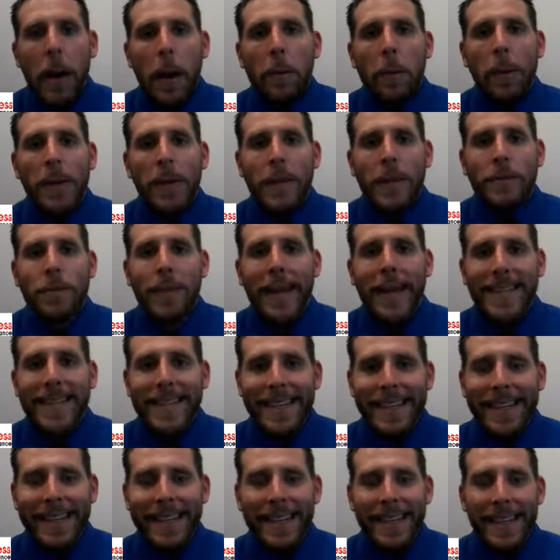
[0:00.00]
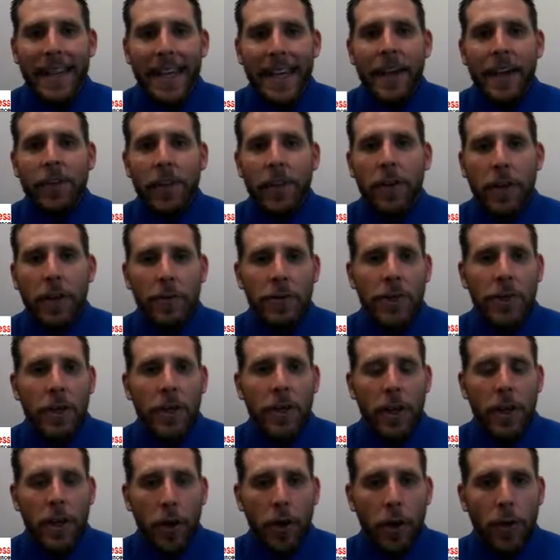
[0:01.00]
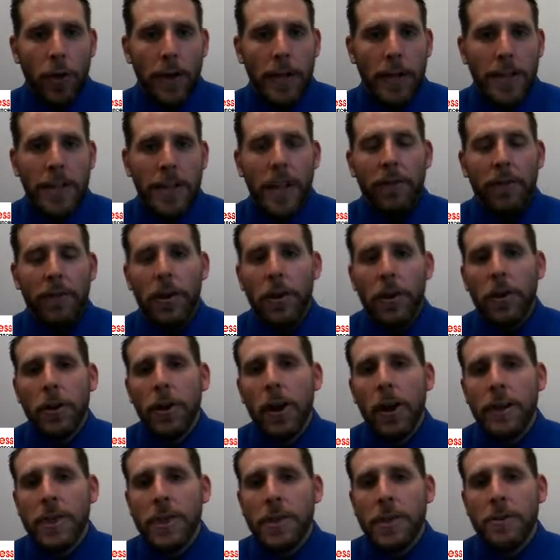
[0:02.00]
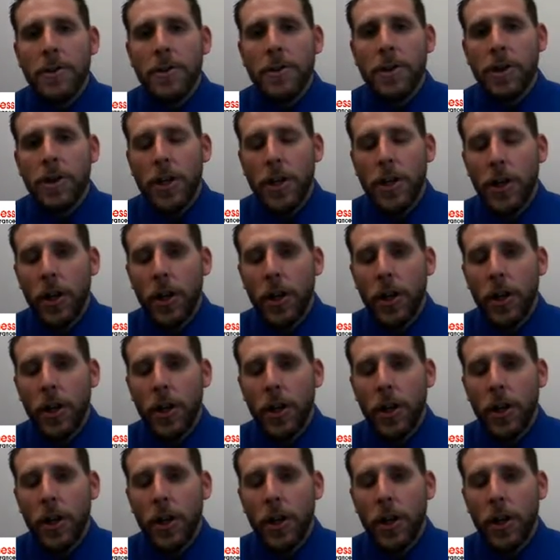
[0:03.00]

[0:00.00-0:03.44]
but it's basically giving you security. It's giving your customers